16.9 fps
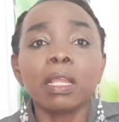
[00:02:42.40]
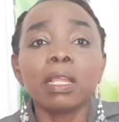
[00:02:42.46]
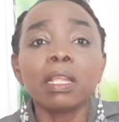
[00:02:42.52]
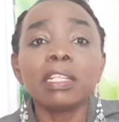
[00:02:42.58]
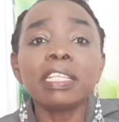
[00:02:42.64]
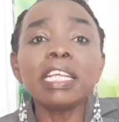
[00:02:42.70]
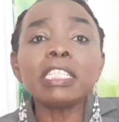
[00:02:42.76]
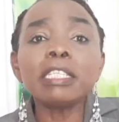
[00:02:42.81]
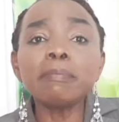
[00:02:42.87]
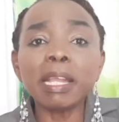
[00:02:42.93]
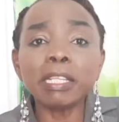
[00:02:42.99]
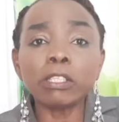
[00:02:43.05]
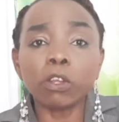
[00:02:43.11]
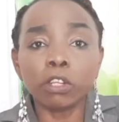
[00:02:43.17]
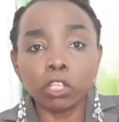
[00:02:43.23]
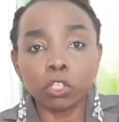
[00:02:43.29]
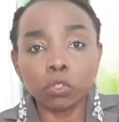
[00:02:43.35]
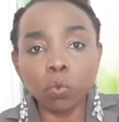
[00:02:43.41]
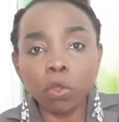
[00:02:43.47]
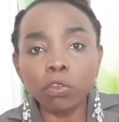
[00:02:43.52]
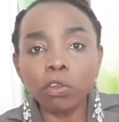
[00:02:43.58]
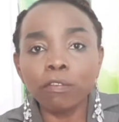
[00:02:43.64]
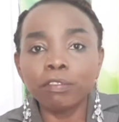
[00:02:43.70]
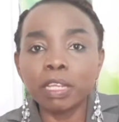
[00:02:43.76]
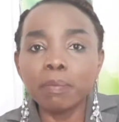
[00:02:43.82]
This method is
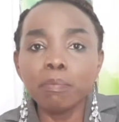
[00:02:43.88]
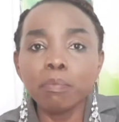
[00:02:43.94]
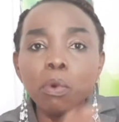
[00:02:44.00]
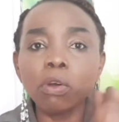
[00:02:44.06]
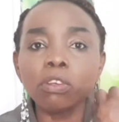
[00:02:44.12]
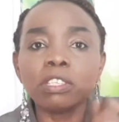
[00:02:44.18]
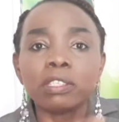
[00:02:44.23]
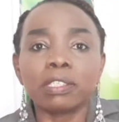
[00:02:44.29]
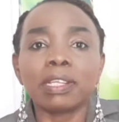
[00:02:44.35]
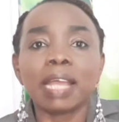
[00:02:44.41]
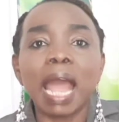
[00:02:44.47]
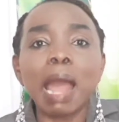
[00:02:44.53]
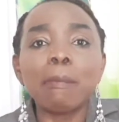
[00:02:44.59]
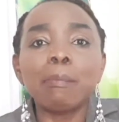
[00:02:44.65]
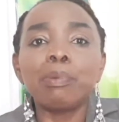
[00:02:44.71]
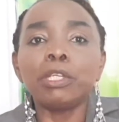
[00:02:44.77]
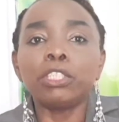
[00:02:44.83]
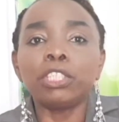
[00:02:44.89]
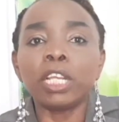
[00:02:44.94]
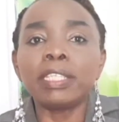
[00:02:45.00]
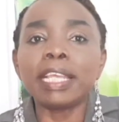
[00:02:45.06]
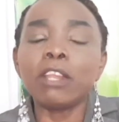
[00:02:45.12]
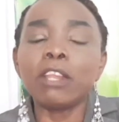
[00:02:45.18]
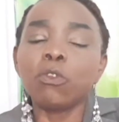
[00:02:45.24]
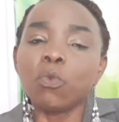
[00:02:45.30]
one of the most
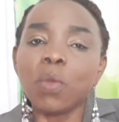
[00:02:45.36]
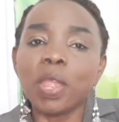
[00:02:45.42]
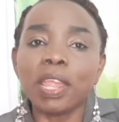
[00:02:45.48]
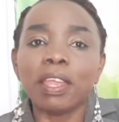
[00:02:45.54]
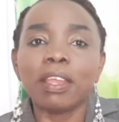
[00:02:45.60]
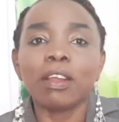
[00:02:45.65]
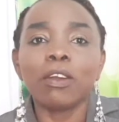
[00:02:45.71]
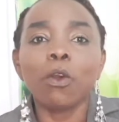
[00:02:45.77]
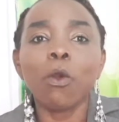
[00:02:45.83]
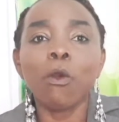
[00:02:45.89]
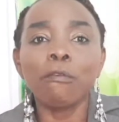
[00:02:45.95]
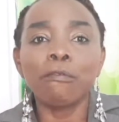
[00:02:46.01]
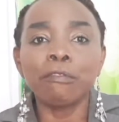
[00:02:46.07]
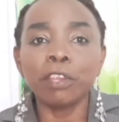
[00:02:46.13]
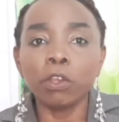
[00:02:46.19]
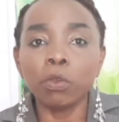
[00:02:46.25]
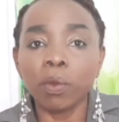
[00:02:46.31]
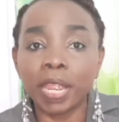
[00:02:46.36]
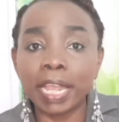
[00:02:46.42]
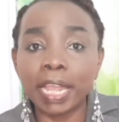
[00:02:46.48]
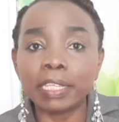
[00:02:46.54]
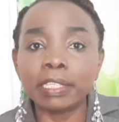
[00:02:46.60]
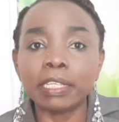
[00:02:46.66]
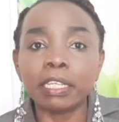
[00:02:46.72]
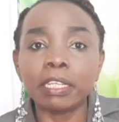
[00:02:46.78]
appreciated way of
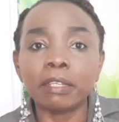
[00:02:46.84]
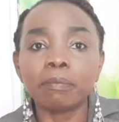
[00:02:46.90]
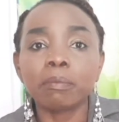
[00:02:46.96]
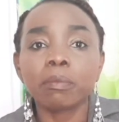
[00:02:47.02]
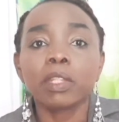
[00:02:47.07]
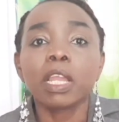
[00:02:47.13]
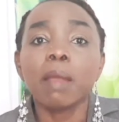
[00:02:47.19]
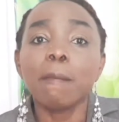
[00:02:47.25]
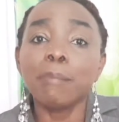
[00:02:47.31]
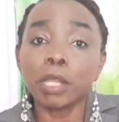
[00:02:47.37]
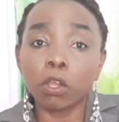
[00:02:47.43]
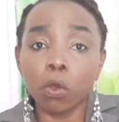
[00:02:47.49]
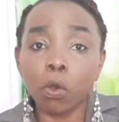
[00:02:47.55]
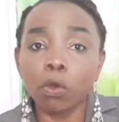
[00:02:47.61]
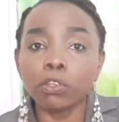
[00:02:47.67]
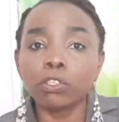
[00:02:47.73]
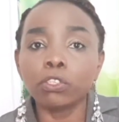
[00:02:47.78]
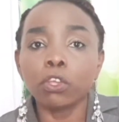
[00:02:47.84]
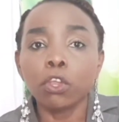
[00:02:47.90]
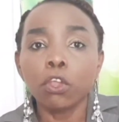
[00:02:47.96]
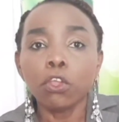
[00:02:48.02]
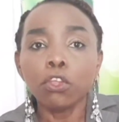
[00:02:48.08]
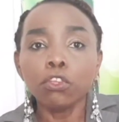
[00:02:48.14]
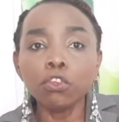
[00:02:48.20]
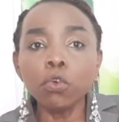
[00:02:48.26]
relocating because
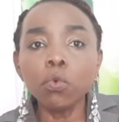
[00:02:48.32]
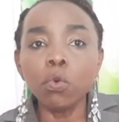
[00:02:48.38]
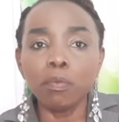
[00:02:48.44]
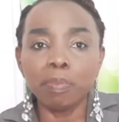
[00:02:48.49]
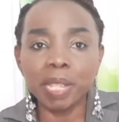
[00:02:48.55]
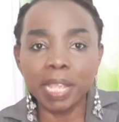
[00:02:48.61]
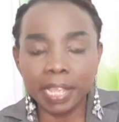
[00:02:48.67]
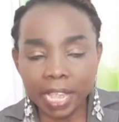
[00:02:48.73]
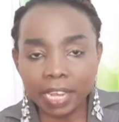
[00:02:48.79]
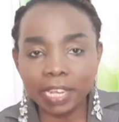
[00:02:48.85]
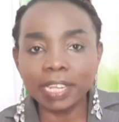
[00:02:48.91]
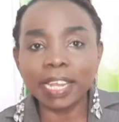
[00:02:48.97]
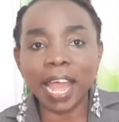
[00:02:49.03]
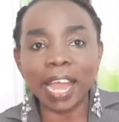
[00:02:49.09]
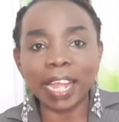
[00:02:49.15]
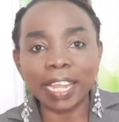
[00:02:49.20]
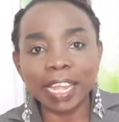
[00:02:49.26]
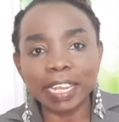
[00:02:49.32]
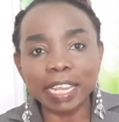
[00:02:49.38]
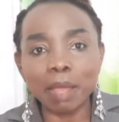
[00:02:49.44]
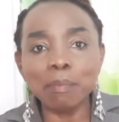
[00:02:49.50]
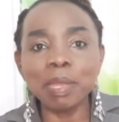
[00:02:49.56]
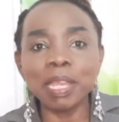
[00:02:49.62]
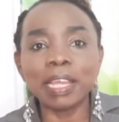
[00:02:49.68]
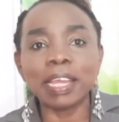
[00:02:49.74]
you will be gaining
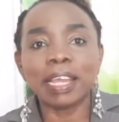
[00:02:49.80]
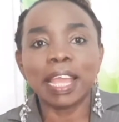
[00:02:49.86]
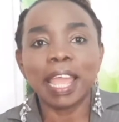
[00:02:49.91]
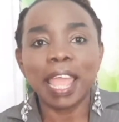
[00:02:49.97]
academically